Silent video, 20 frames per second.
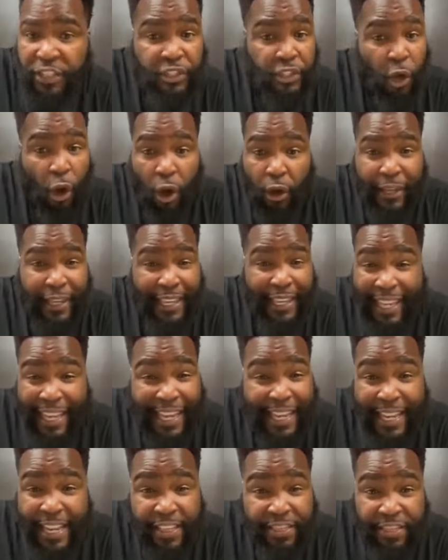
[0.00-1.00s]
is talking
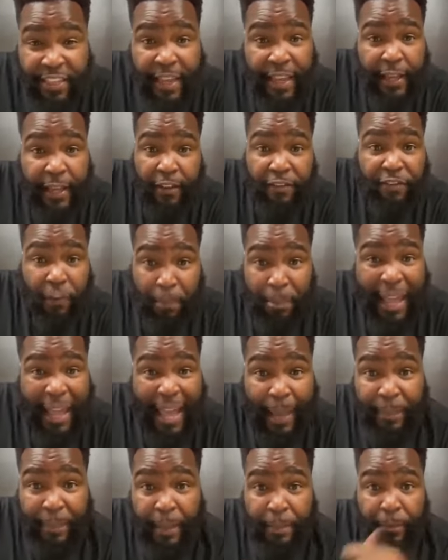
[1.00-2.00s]
anything for
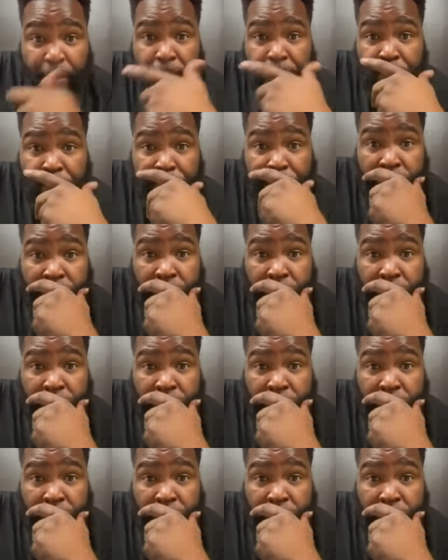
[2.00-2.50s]
black people.